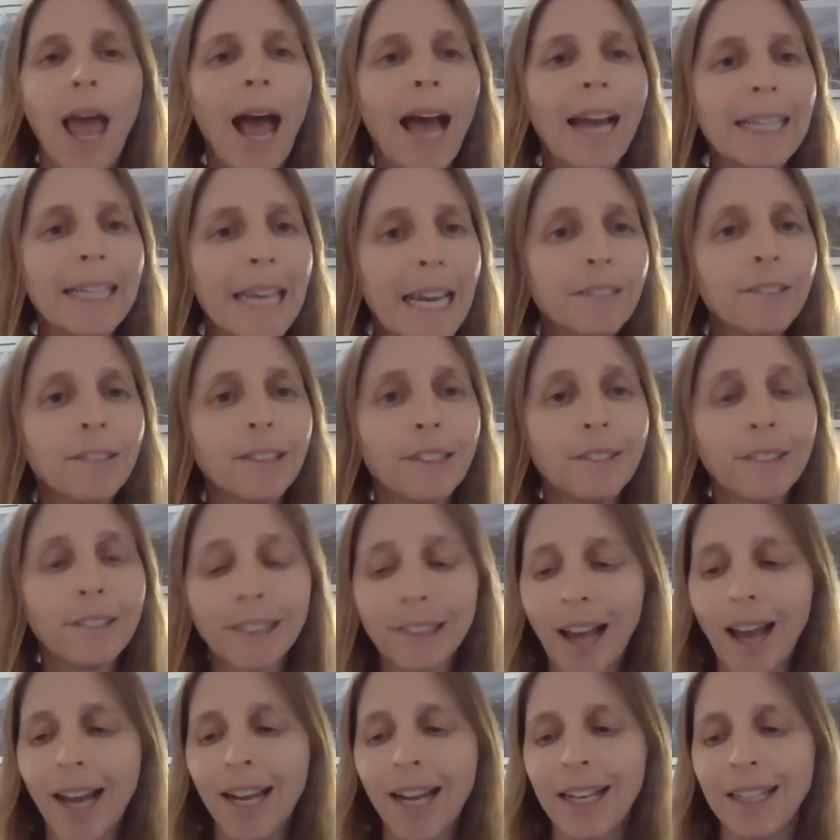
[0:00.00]
Against the
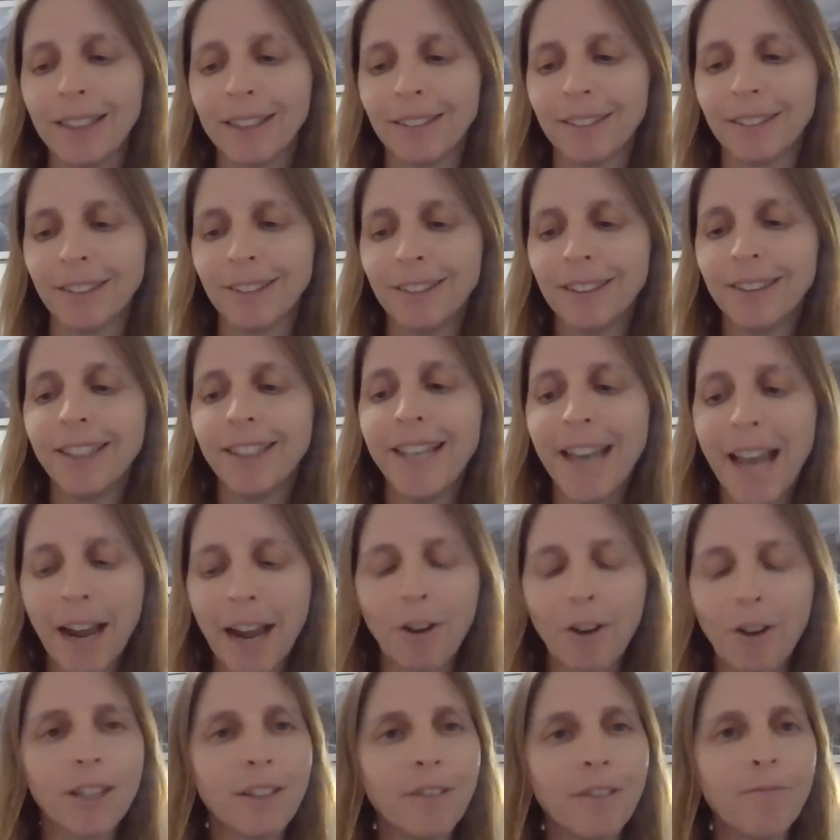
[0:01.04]
silent
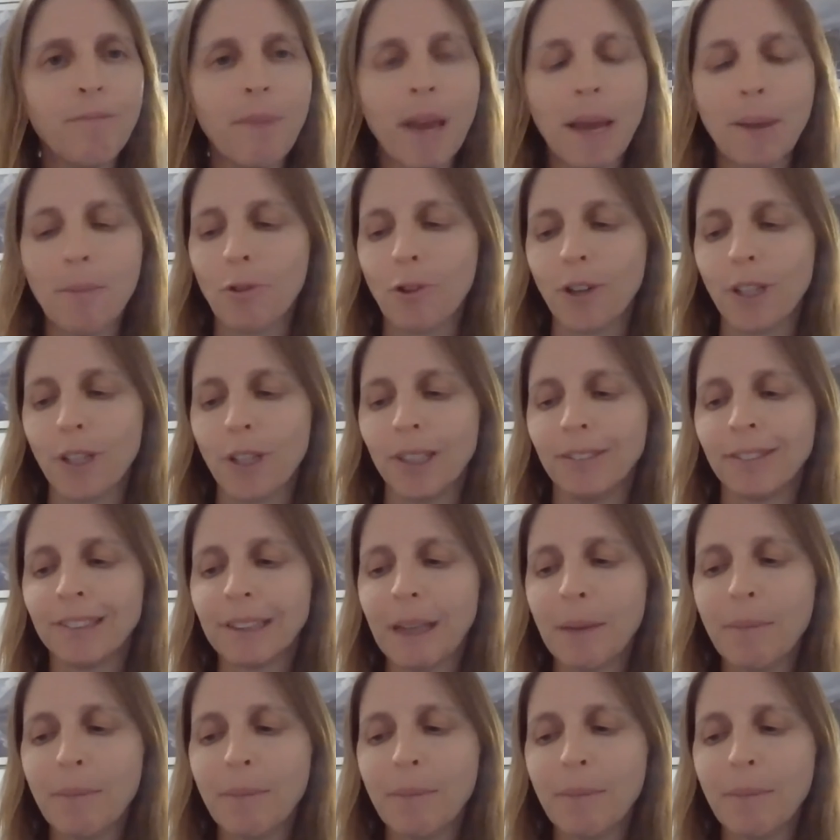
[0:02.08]
narrative memory,